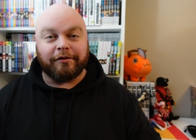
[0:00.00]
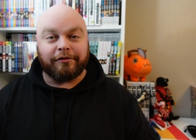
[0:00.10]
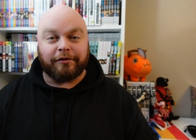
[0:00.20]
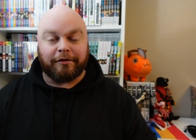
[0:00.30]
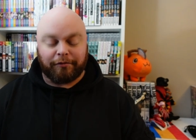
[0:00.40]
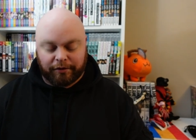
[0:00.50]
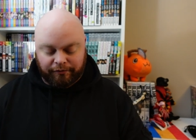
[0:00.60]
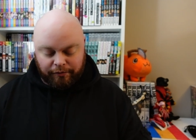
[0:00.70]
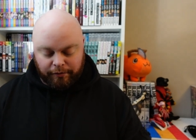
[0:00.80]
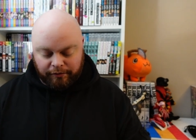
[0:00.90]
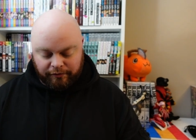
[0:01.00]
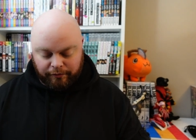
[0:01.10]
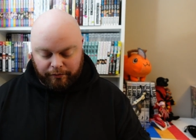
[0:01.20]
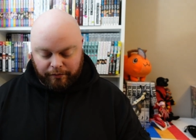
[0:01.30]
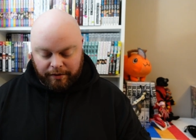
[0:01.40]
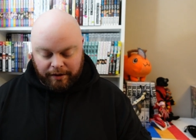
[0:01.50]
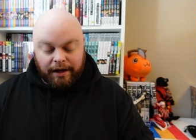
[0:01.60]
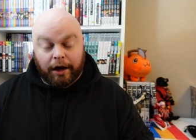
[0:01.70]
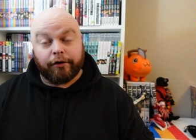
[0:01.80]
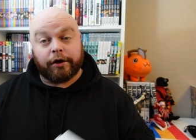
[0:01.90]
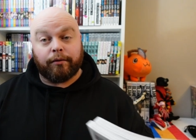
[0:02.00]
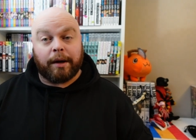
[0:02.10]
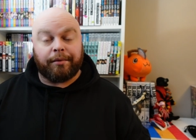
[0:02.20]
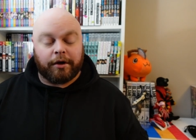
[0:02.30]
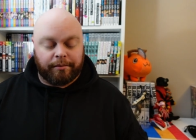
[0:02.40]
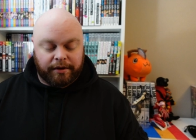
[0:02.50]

so I'm looking forward to how they're going to wrap it up.